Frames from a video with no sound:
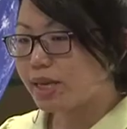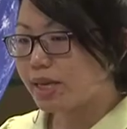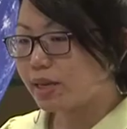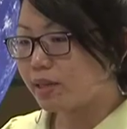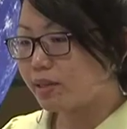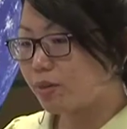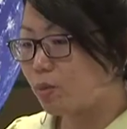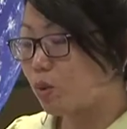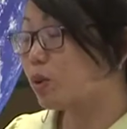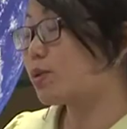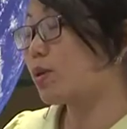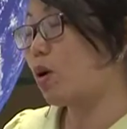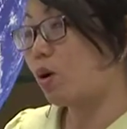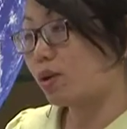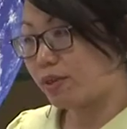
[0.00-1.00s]
say that the
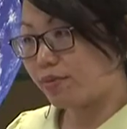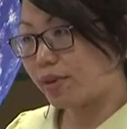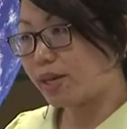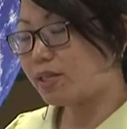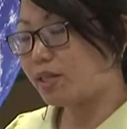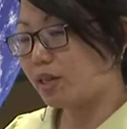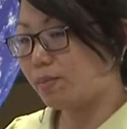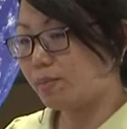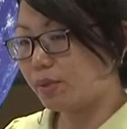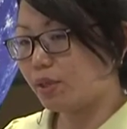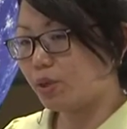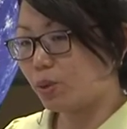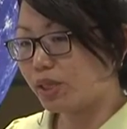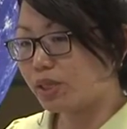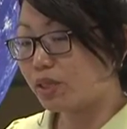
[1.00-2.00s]
most cost-effective,
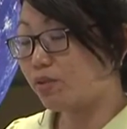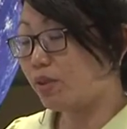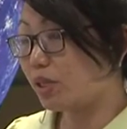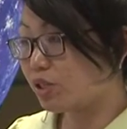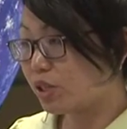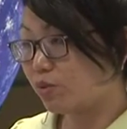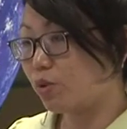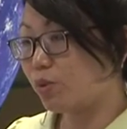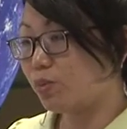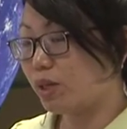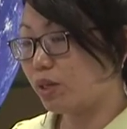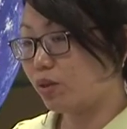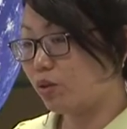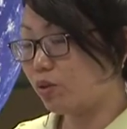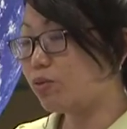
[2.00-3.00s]
you know, intervention would
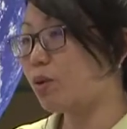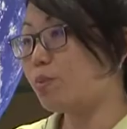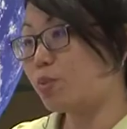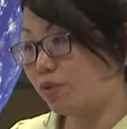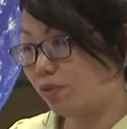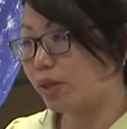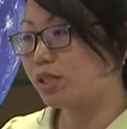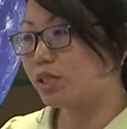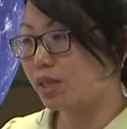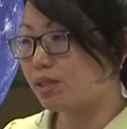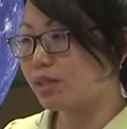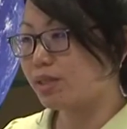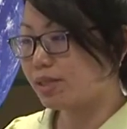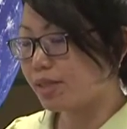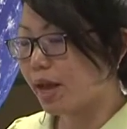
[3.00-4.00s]
be, you know, from
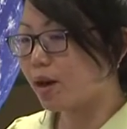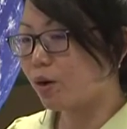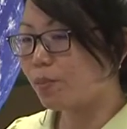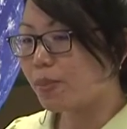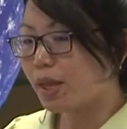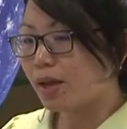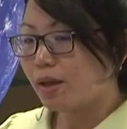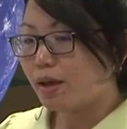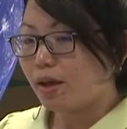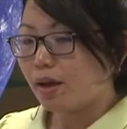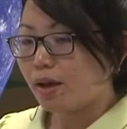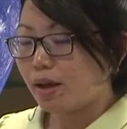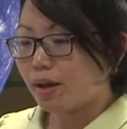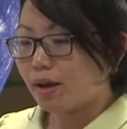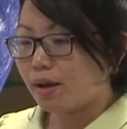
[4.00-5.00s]
prevention itself.
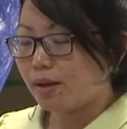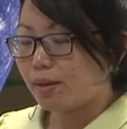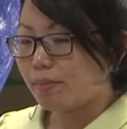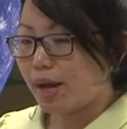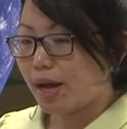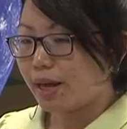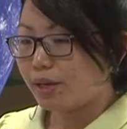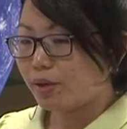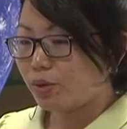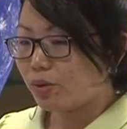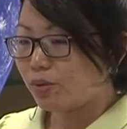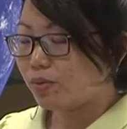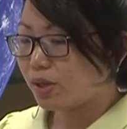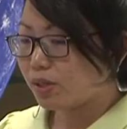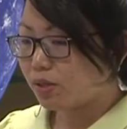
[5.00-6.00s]
By, you know,
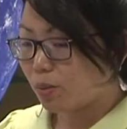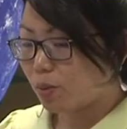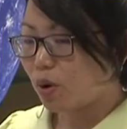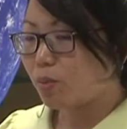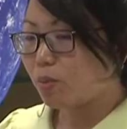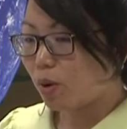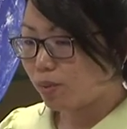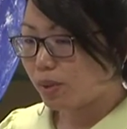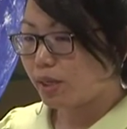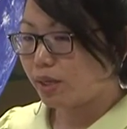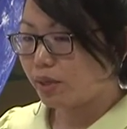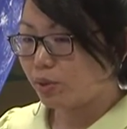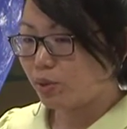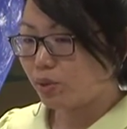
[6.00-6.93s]
first of all, probably, you